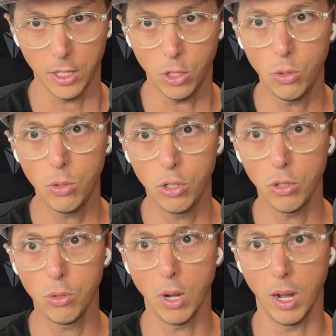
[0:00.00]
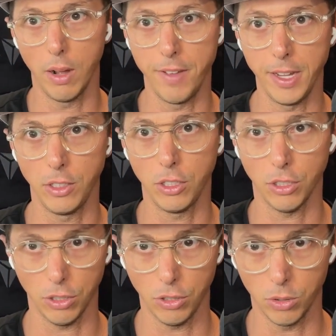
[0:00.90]
You do
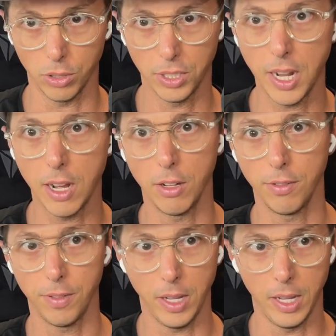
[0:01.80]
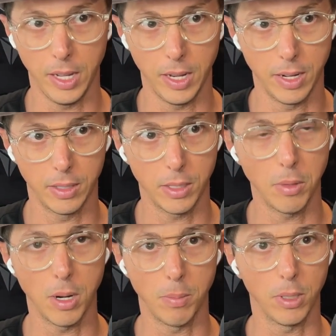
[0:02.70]
events yourself, and
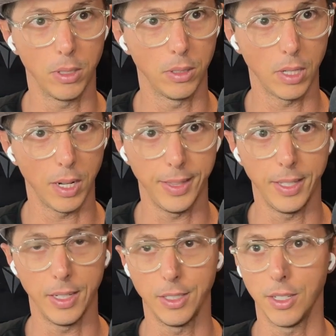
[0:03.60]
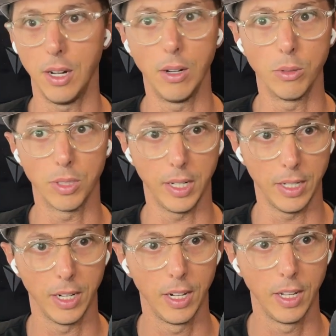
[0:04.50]
some of the numbers I think I saw, it was
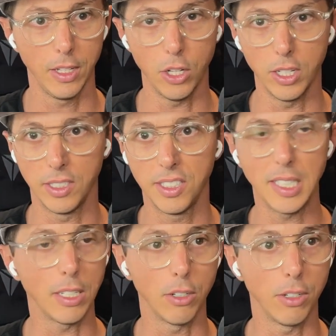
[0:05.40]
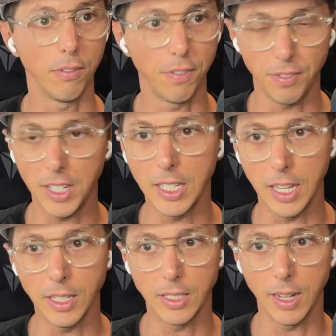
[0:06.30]
like you had 650
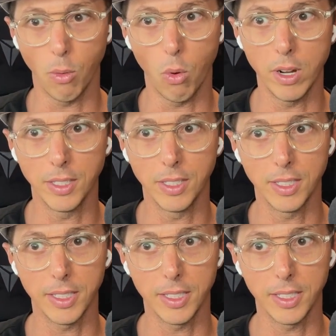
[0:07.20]
attendees at one,